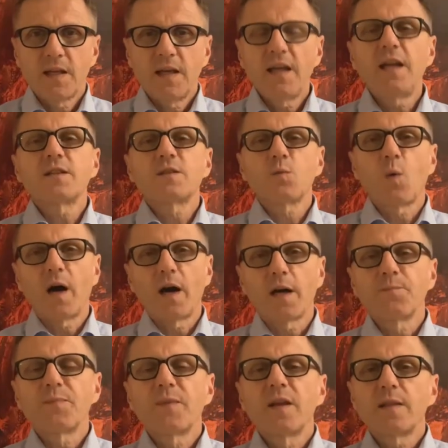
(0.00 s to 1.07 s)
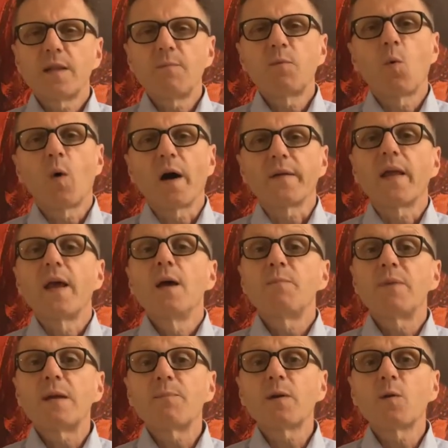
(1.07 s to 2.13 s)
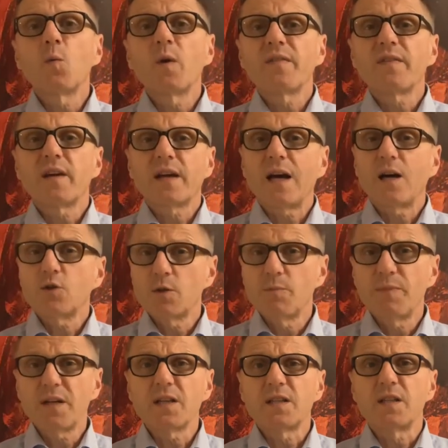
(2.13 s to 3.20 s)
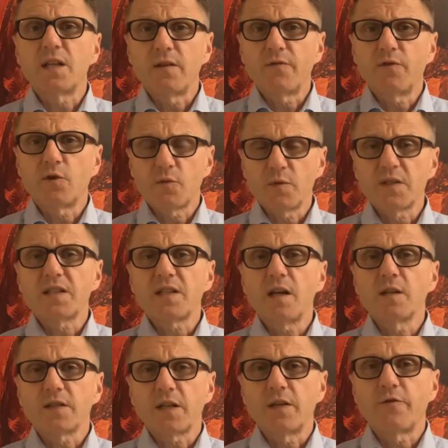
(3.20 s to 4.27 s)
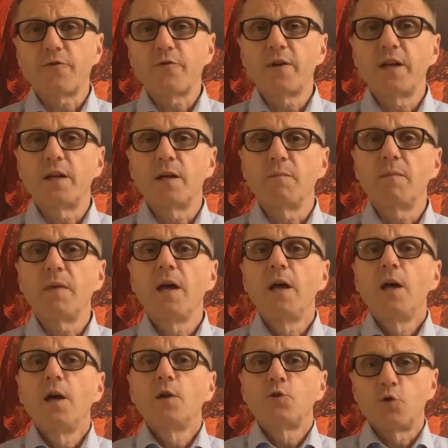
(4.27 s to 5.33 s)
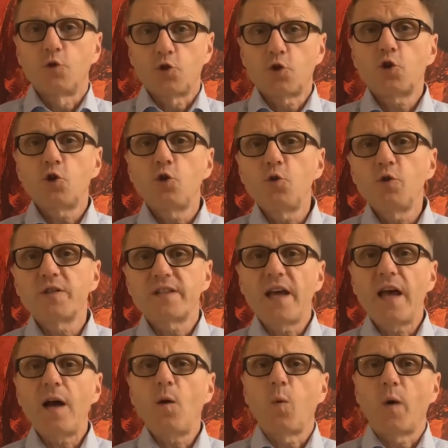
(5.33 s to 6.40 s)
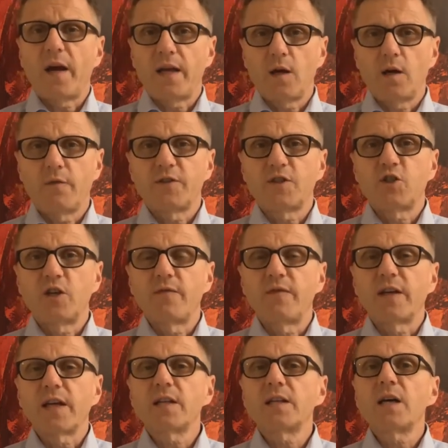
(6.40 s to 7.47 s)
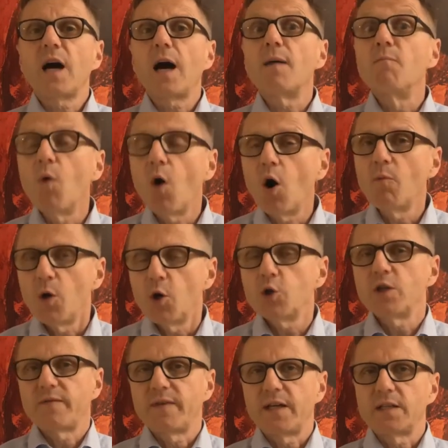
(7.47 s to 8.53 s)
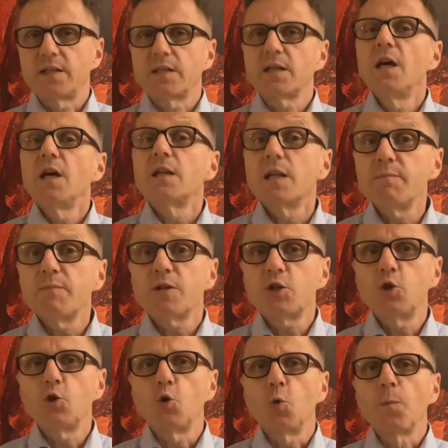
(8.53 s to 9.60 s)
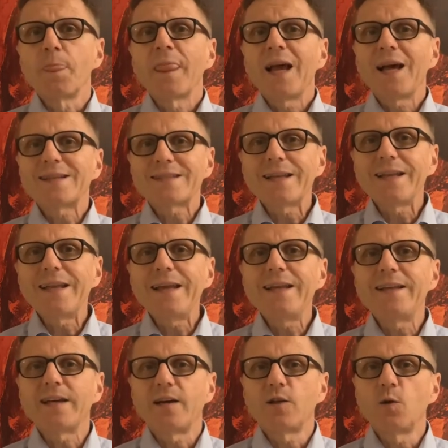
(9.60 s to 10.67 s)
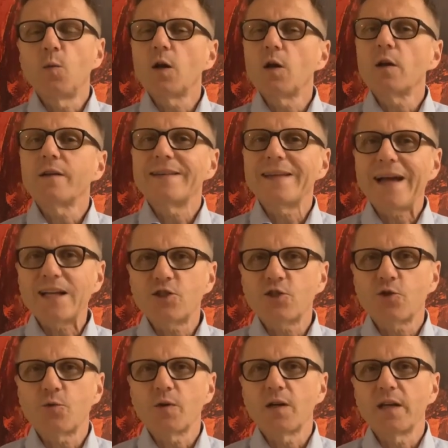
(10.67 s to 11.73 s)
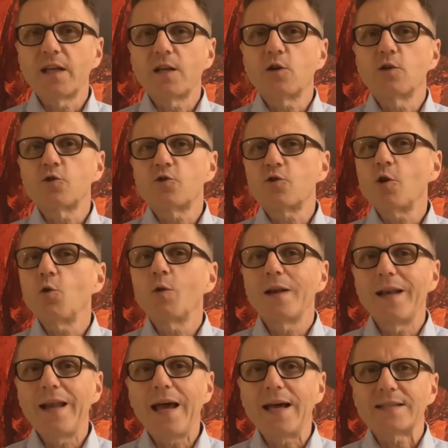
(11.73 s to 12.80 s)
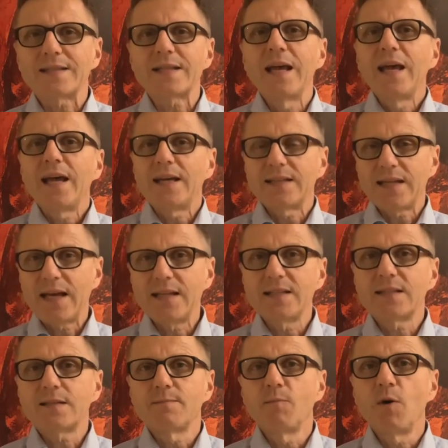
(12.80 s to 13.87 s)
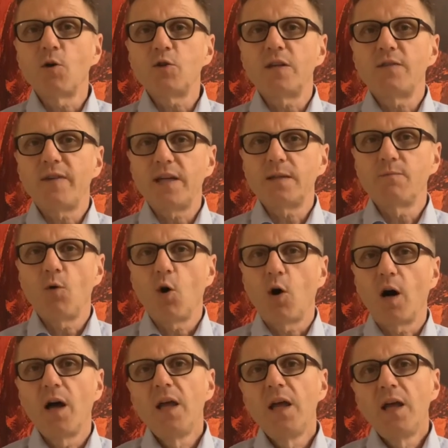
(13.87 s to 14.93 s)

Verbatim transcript: Here's why. Number one, people with accountability for result and freedom to choose their way of achieving it are more motivated. Number two, as a leader, you will naturally control less and hence motivate more.